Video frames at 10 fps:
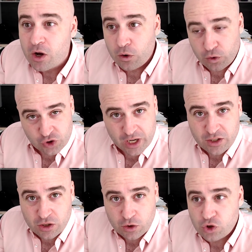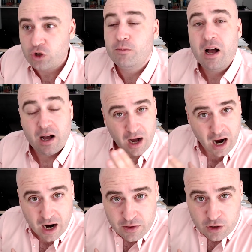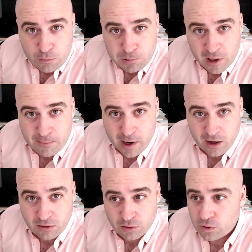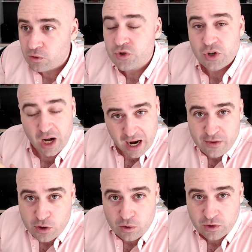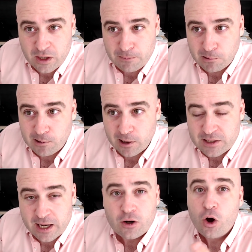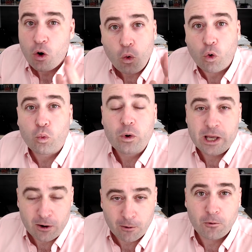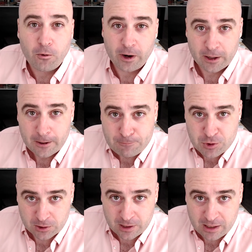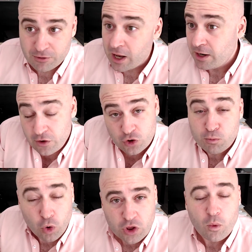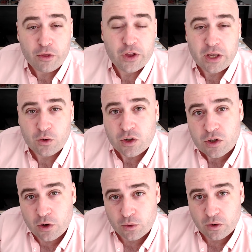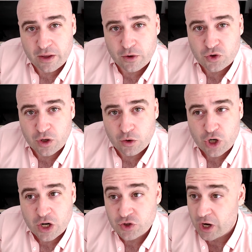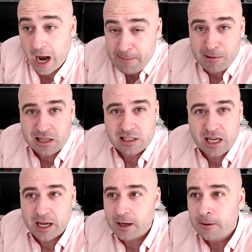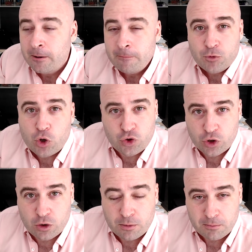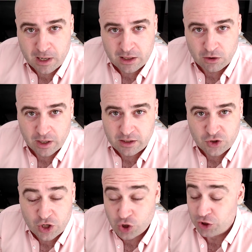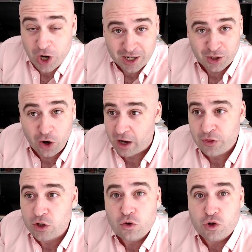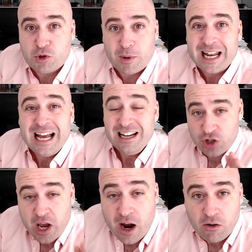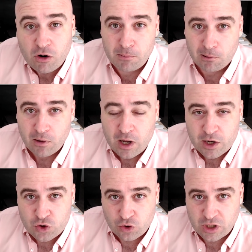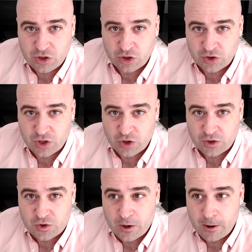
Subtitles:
who said to YouTube, either you play by our rules, either you clean up your content, or we are going to leave. Now, there's more than one thing you can do in those negotiations. I'm not saying YouTube made the right decision. Not at all. I think YouTube has made terrible strategic decisions.